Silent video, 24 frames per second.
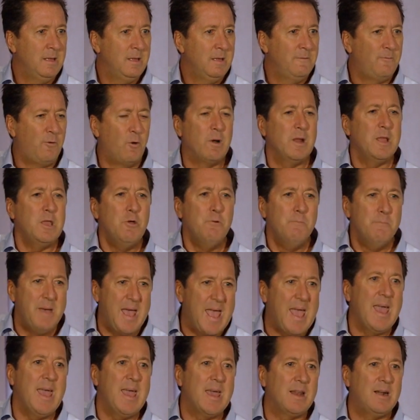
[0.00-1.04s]
For
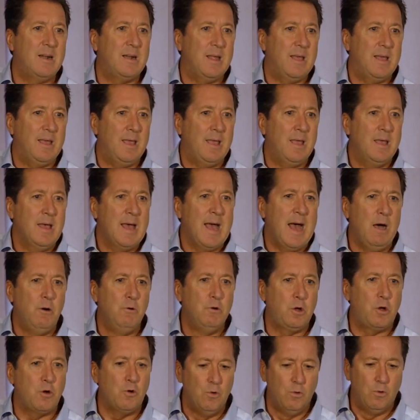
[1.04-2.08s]
humanity, how
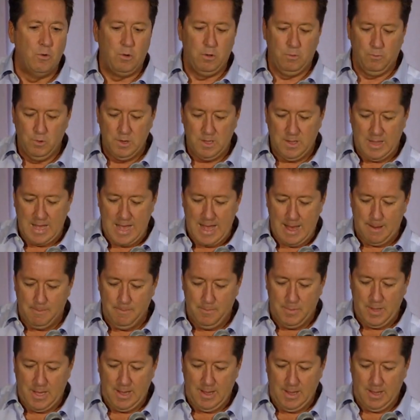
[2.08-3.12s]
cool would
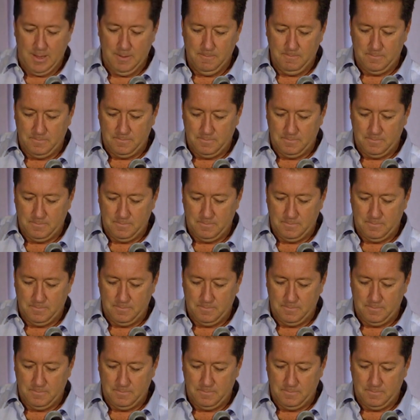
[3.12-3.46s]
that be?